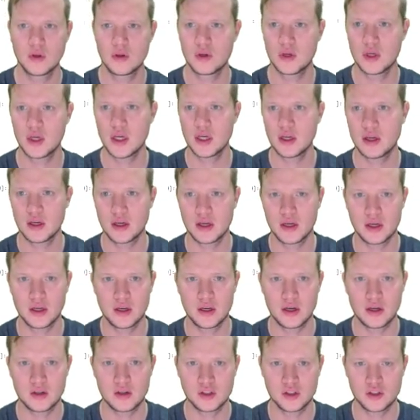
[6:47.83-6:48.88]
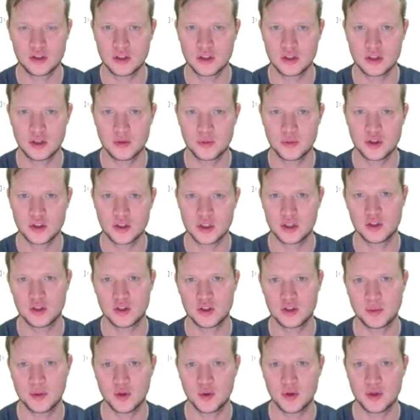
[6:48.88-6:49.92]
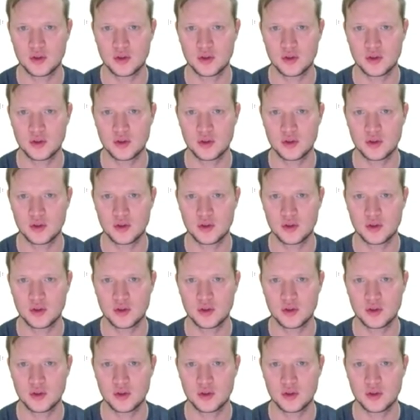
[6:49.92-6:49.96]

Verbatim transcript: okay and our student number is going to be